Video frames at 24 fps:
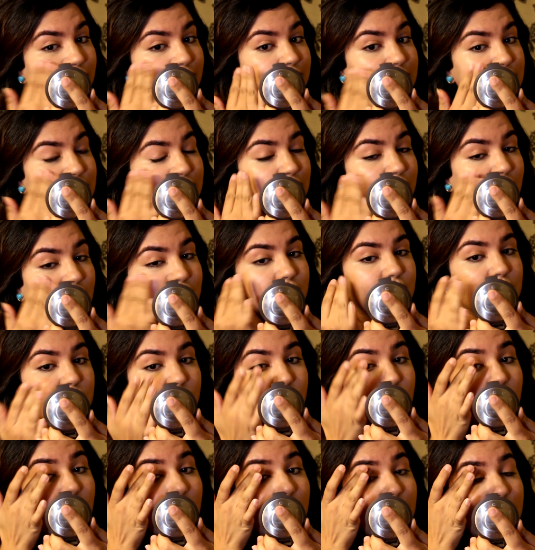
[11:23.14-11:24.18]
Still gotta
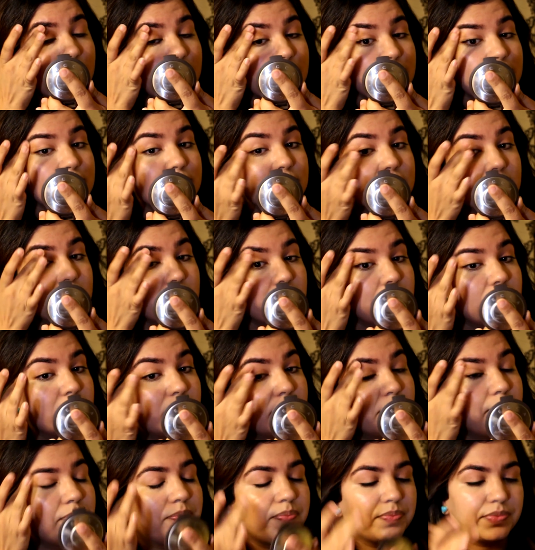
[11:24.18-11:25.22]
do eyes.
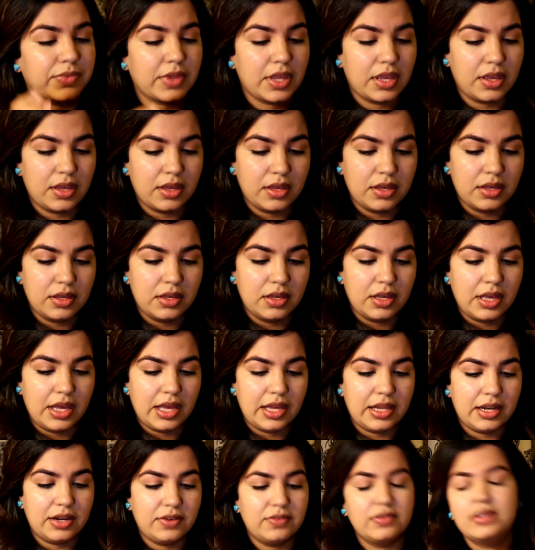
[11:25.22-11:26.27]

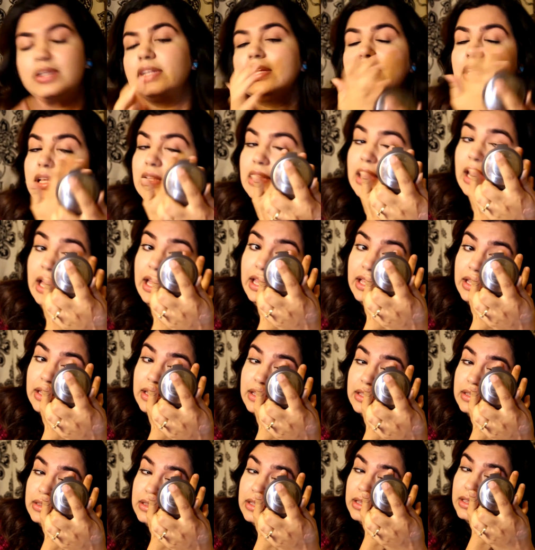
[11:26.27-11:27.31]
I really
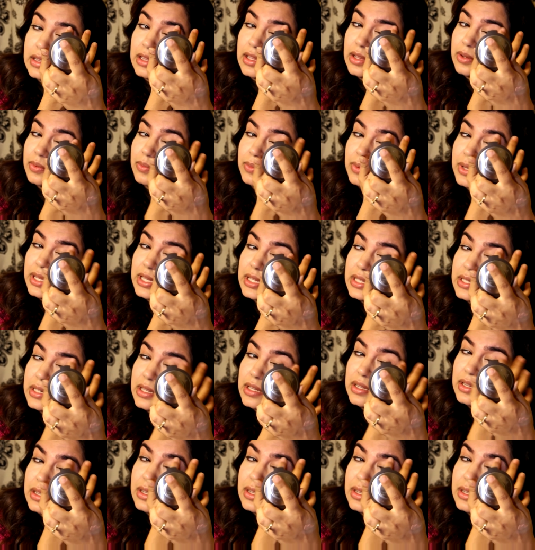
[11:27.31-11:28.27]
like the liquid